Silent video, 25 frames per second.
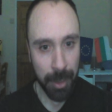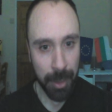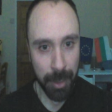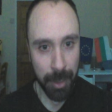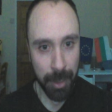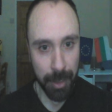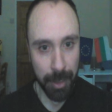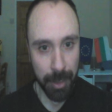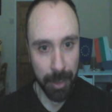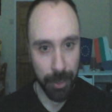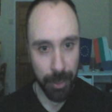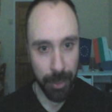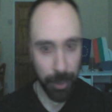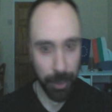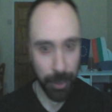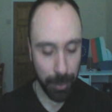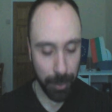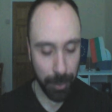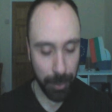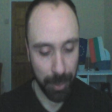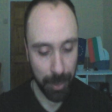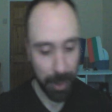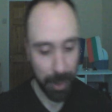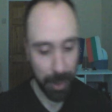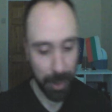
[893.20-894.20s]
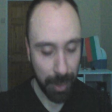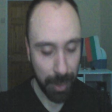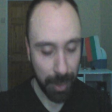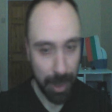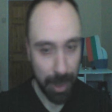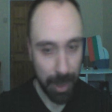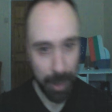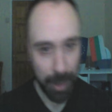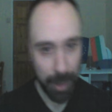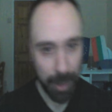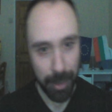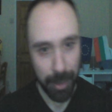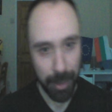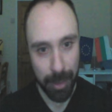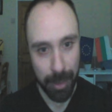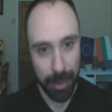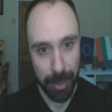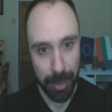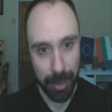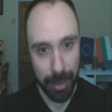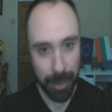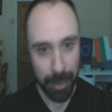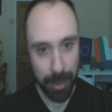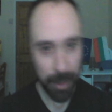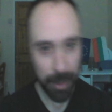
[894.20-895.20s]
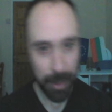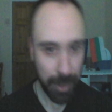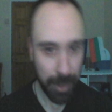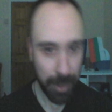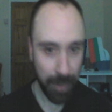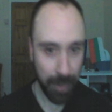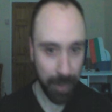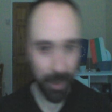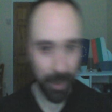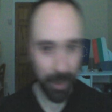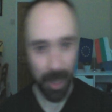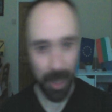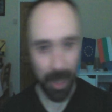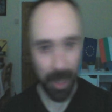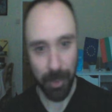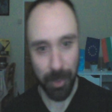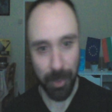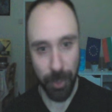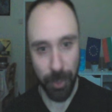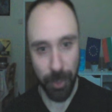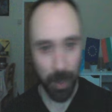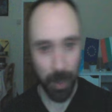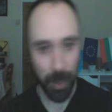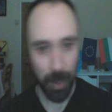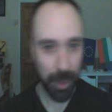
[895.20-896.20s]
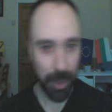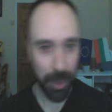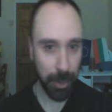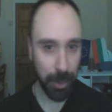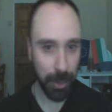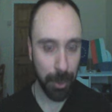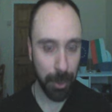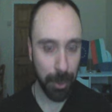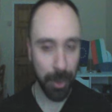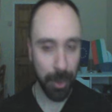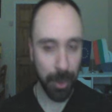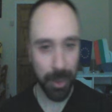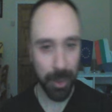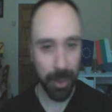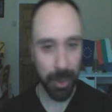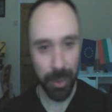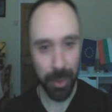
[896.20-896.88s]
So Undying, every time you swing your